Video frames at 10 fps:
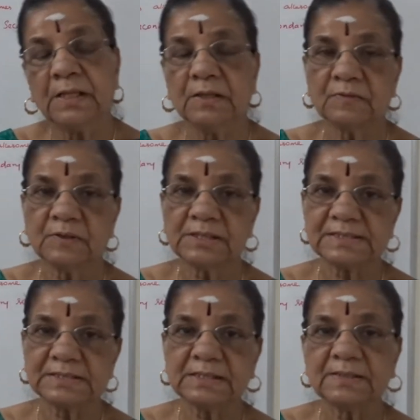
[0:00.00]
What I
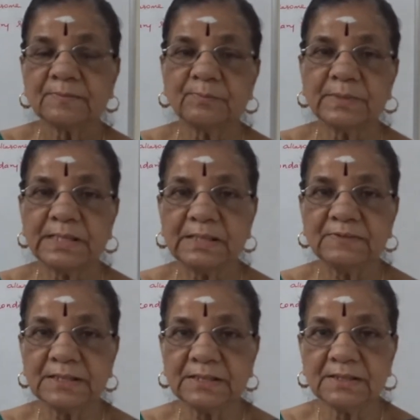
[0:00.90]
said? Male
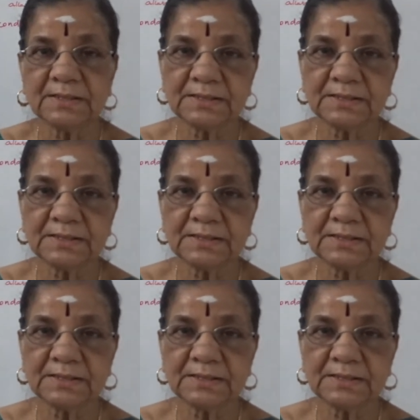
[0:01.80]
on the